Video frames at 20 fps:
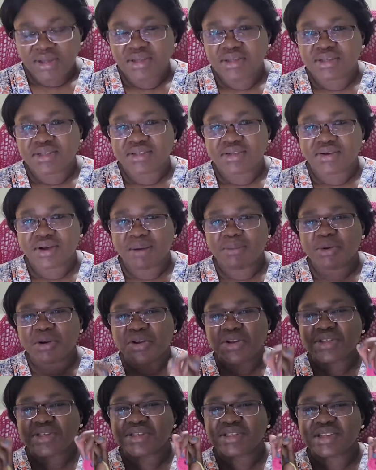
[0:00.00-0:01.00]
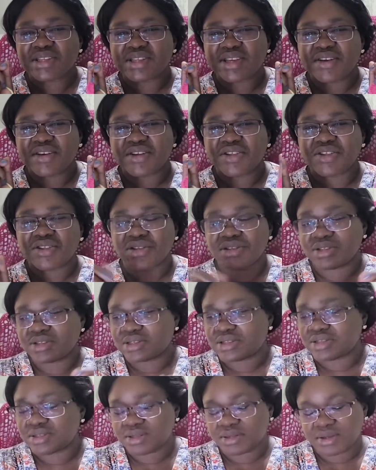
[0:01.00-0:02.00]
so I'm gonna sit here and
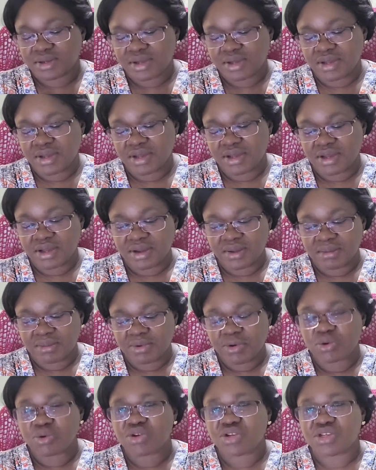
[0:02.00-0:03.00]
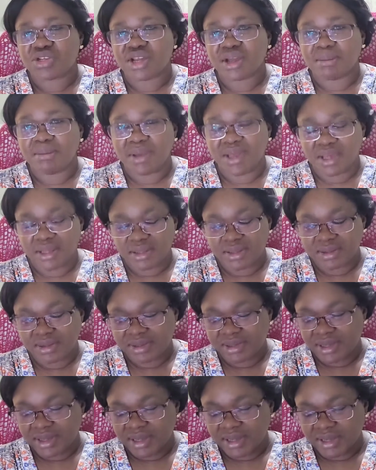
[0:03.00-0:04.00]
crochet a bit
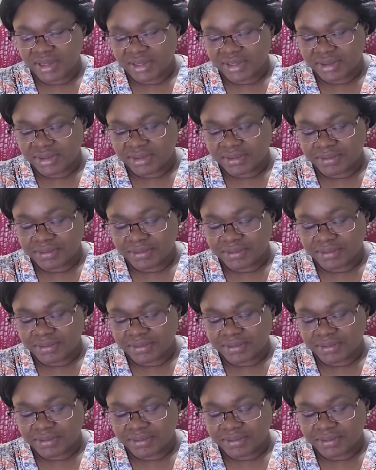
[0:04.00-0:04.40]
and